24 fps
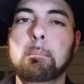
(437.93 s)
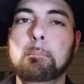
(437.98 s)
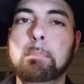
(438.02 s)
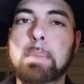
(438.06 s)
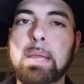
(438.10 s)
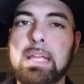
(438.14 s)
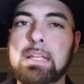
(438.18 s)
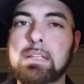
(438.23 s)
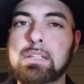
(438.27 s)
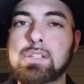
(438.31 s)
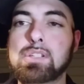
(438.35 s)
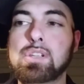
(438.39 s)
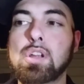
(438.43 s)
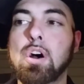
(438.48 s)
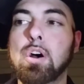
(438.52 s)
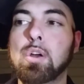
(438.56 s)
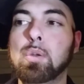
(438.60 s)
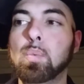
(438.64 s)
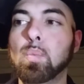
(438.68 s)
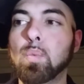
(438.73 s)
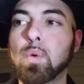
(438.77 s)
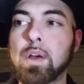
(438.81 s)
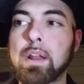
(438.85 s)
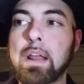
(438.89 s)
based
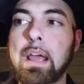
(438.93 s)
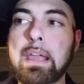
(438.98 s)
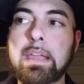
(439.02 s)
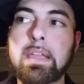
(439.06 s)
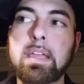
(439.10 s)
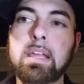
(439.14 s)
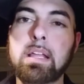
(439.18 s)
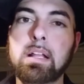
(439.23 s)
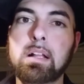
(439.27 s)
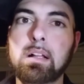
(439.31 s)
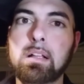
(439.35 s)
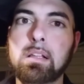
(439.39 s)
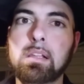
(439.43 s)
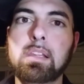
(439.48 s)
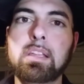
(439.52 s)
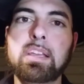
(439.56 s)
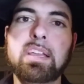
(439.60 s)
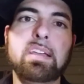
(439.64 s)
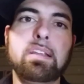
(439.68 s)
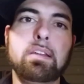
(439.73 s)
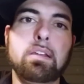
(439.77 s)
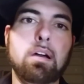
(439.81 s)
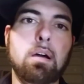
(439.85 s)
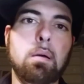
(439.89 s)
on what I can
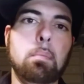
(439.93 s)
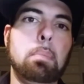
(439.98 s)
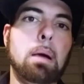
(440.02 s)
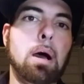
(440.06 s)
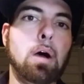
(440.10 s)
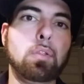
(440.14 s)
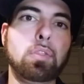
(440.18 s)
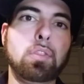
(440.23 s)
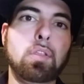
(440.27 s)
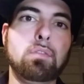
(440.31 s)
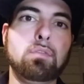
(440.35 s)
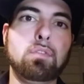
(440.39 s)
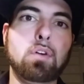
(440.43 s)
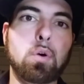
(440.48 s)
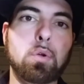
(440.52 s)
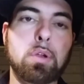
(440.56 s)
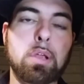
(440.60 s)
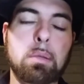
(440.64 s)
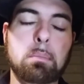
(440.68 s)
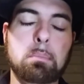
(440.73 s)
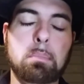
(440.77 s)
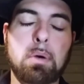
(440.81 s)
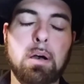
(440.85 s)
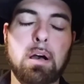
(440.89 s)
glean about the
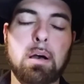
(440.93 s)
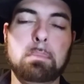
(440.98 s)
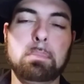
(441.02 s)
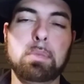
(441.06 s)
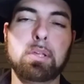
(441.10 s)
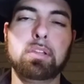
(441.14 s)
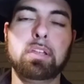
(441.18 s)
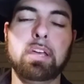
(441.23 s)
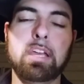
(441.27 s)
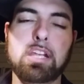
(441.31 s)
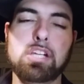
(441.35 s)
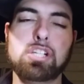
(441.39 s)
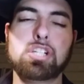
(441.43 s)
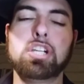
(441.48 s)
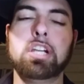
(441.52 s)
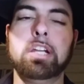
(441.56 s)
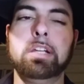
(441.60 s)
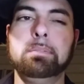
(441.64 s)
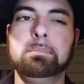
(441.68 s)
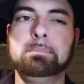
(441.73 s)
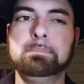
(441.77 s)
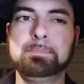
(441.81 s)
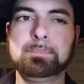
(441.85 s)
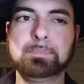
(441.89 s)
voting
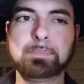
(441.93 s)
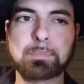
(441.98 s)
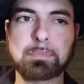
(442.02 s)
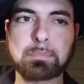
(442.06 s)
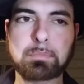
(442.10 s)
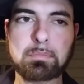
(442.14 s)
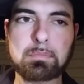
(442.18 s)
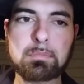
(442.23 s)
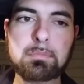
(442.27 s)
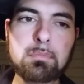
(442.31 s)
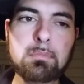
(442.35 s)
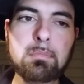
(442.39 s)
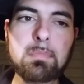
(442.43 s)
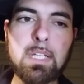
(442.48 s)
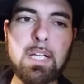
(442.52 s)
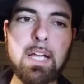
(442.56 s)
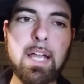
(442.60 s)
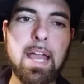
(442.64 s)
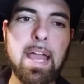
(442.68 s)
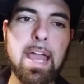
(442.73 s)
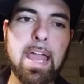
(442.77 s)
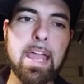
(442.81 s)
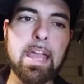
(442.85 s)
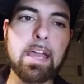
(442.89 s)
population
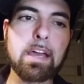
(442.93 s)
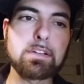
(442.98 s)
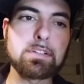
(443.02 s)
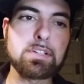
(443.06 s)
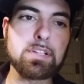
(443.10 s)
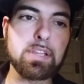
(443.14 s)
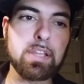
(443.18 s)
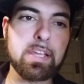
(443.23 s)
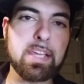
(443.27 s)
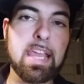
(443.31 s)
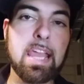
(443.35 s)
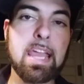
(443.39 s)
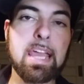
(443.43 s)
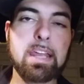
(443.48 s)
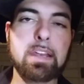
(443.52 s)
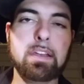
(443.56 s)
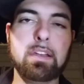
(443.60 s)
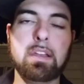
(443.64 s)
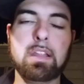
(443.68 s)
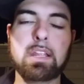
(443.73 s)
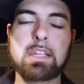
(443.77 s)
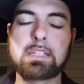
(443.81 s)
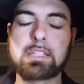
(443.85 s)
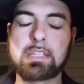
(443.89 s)
and the
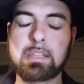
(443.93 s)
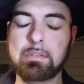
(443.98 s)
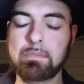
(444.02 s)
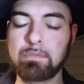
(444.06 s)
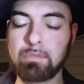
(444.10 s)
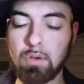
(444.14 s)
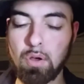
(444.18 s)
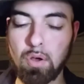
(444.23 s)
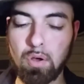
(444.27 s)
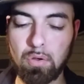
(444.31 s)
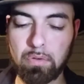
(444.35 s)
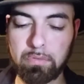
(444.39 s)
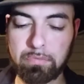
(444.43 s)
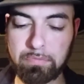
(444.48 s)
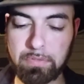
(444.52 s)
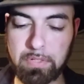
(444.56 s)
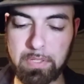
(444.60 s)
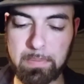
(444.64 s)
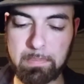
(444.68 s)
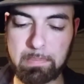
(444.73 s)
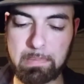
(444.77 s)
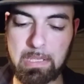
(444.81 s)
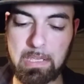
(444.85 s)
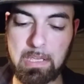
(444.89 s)
candidates involved.